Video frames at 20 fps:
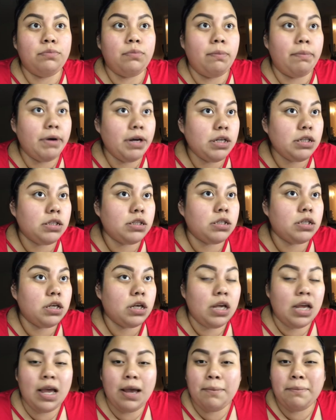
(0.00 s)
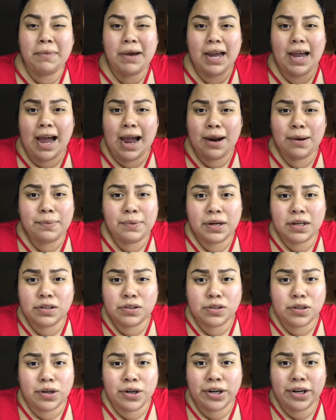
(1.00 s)
But my eyebrows
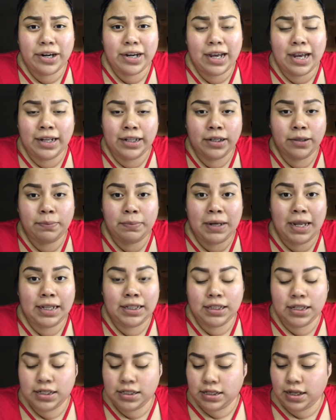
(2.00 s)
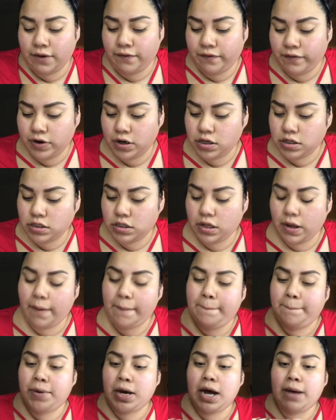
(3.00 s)
end up like this at first,
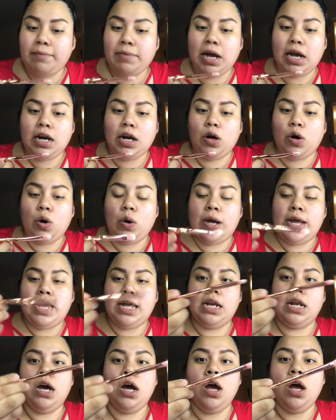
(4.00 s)
but I'm gonna go in.